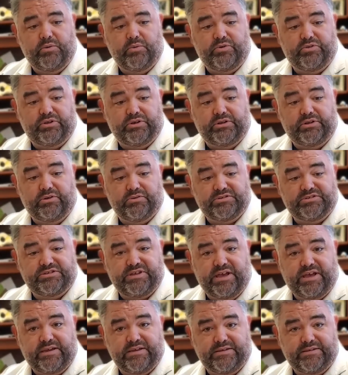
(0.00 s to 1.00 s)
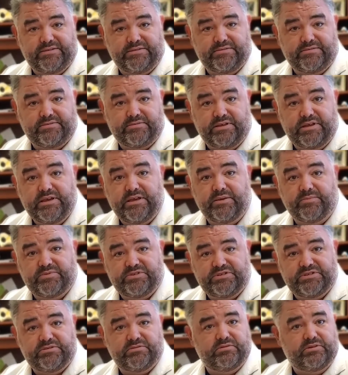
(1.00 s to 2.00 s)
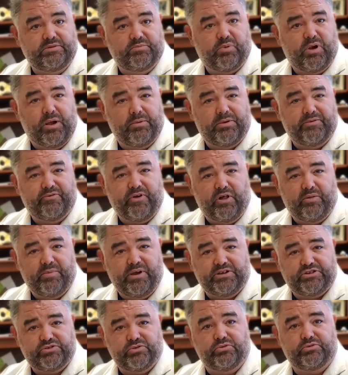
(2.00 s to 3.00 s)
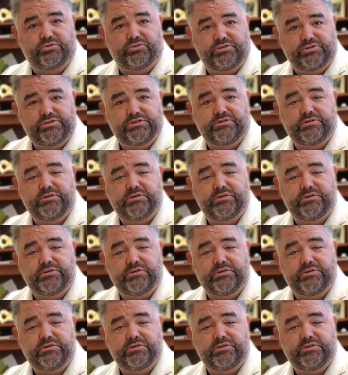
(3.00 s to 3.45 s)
with a close second is hips, and probably followed by shoulders.